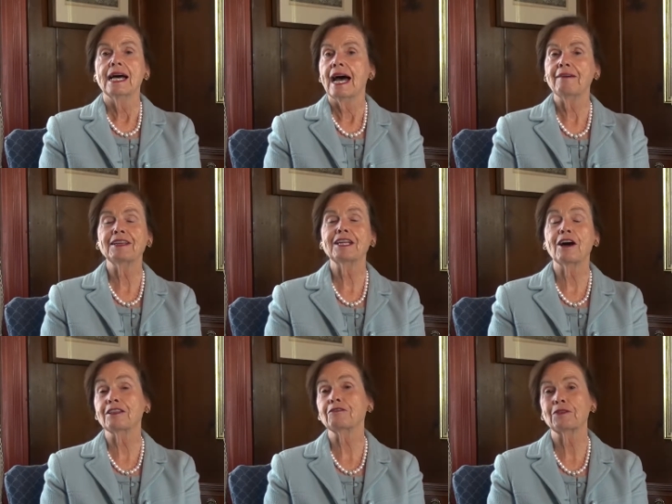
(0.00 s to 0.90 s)
Having
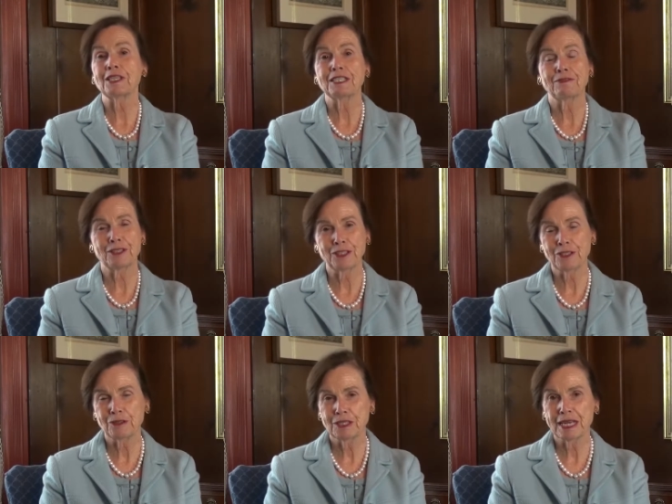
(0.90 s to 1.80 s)
gone through these first
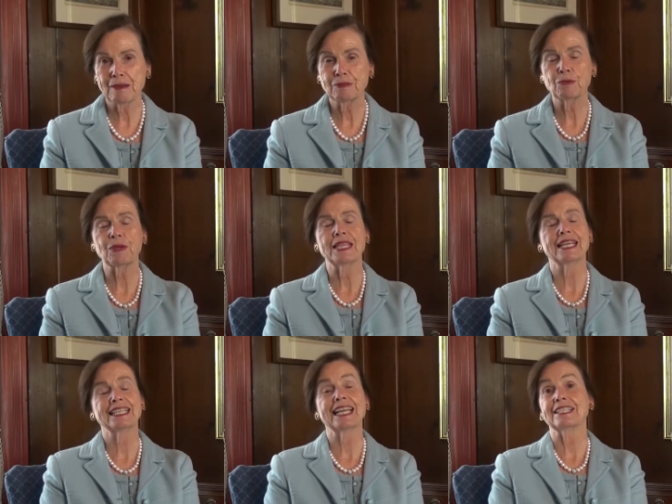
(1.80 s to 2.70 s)
two steps, we
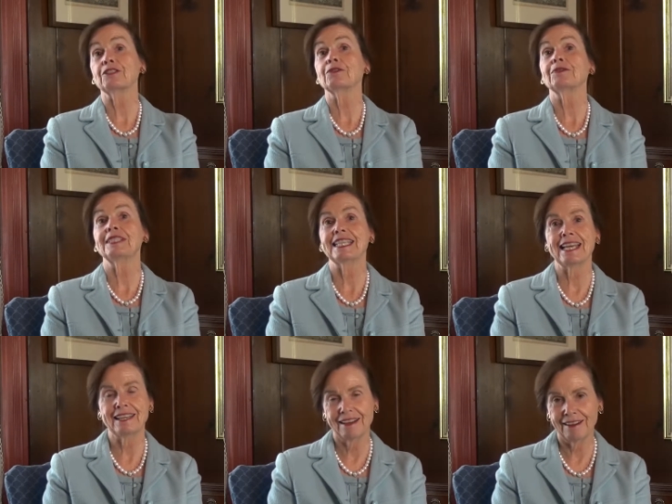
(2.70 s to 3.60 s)
then get to
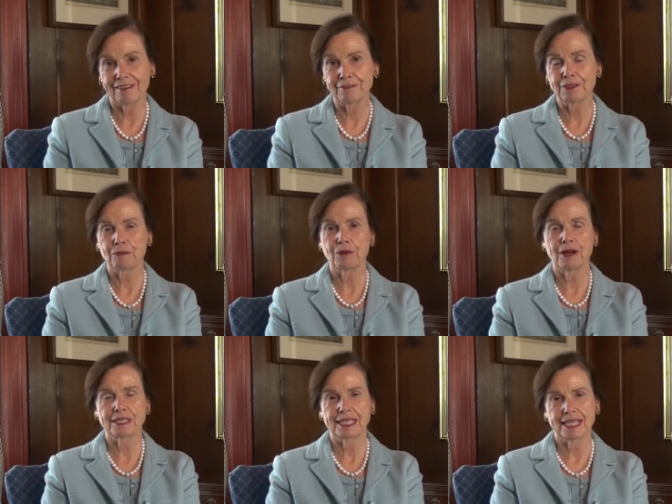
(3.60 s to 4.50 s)
day of the
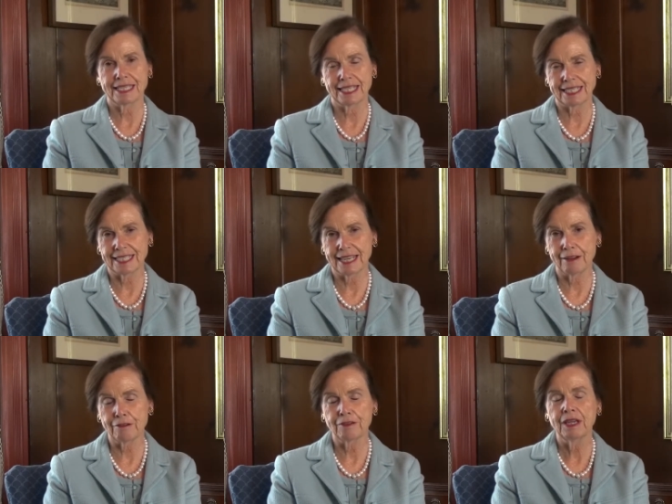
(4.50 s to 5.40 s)
process
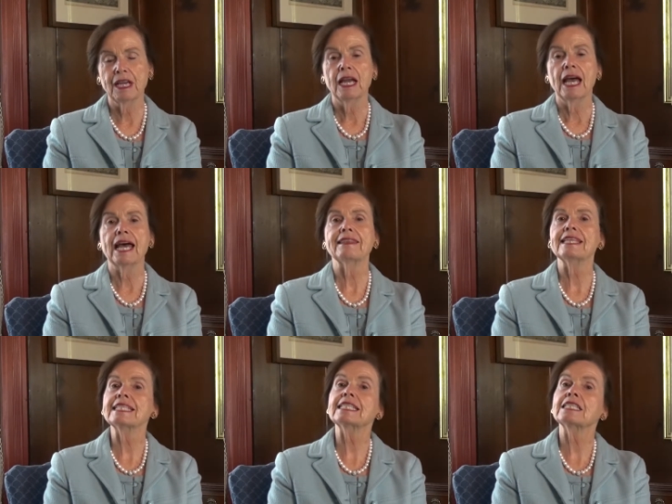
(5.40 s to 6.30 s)
itself. And
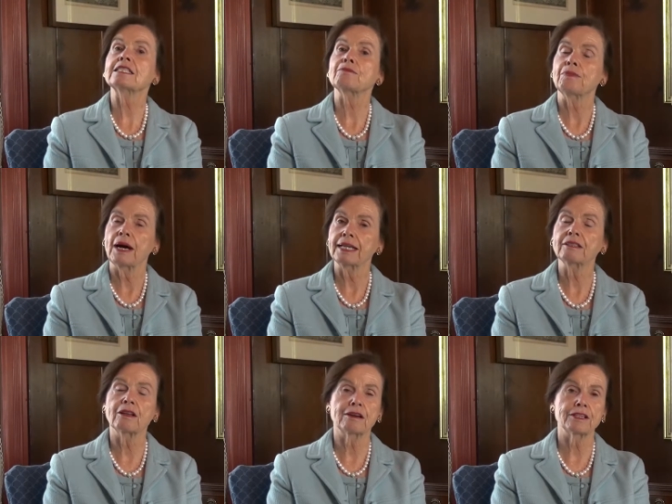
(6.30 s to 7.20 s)
this is by and
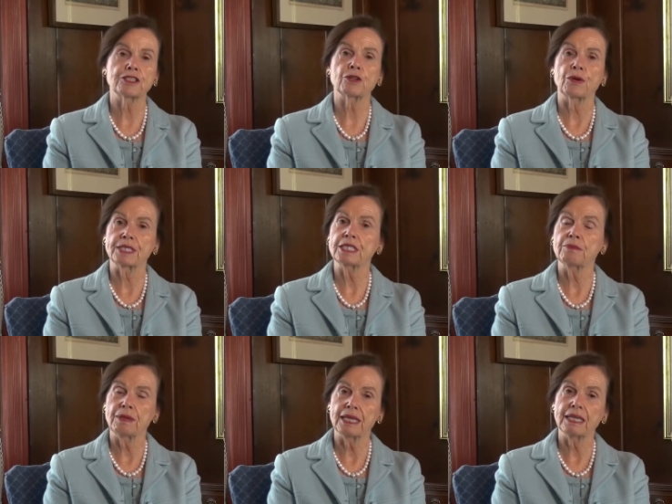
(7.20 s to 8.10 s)
large going to
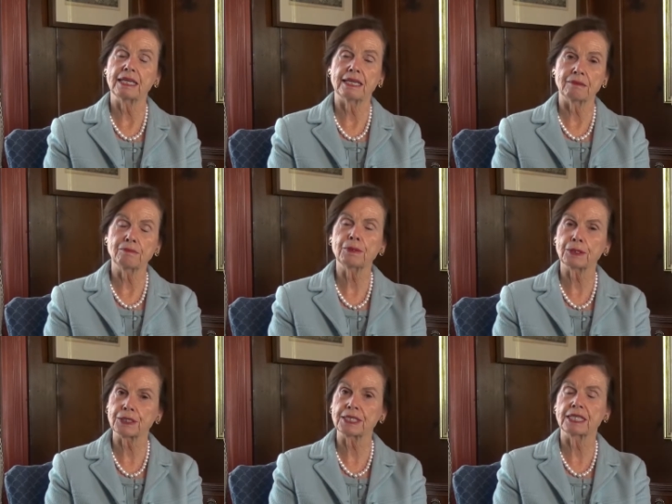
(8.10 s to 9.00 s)
be in
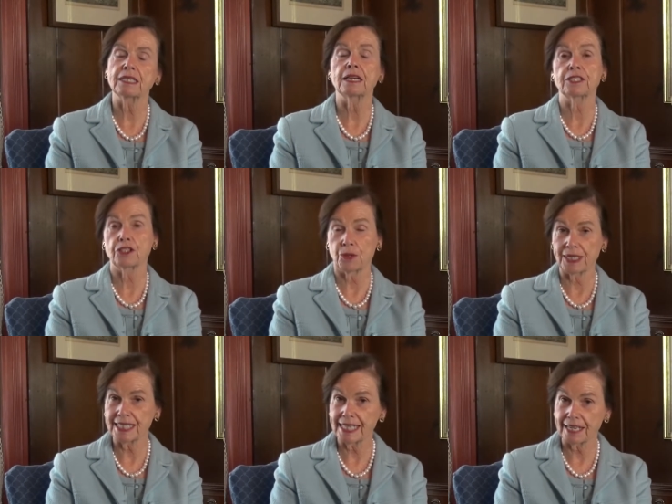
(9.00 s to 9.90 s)
person, a
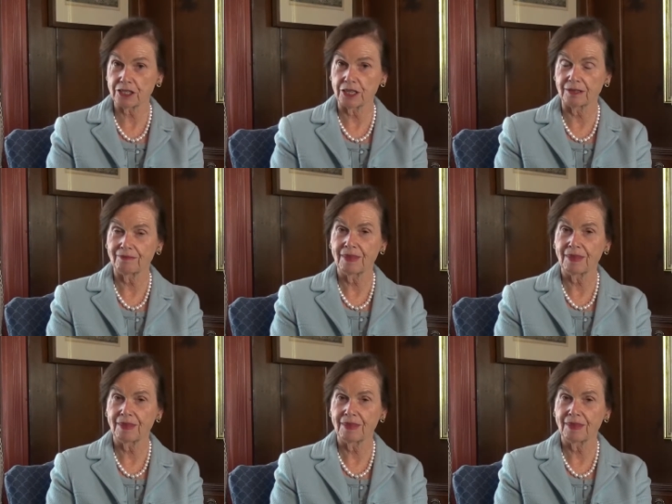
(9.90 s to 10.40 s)
joint session.